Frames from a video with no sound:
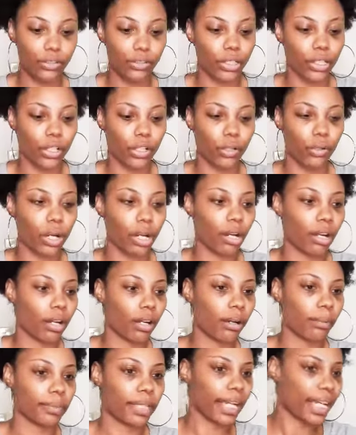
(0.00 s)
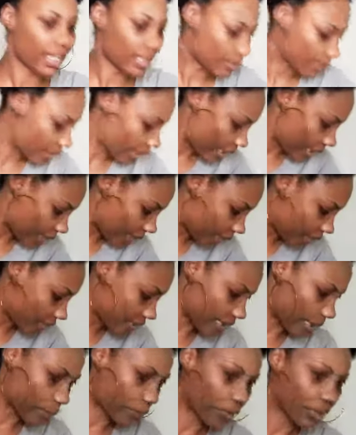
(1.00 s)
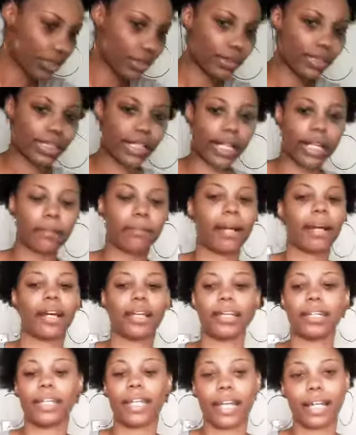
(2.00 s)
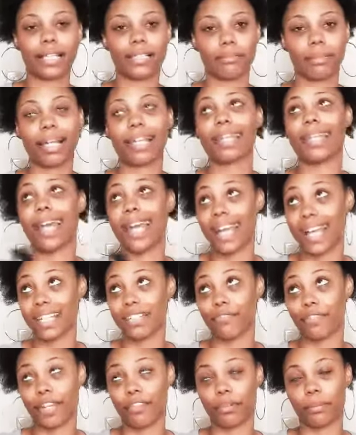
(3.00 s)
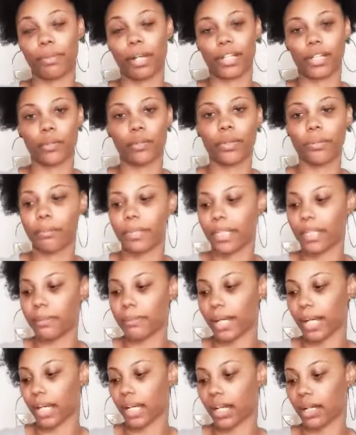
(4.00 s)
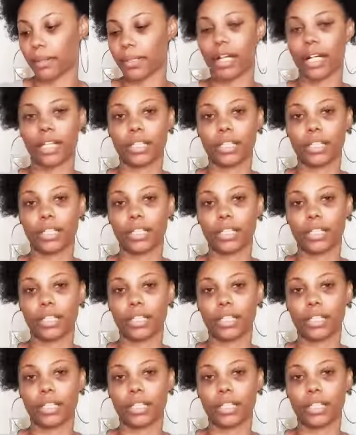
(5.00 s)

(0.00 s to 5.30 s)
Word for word: you know, um, last but not least, I'm going to say my neck, my last favorite product would be my um,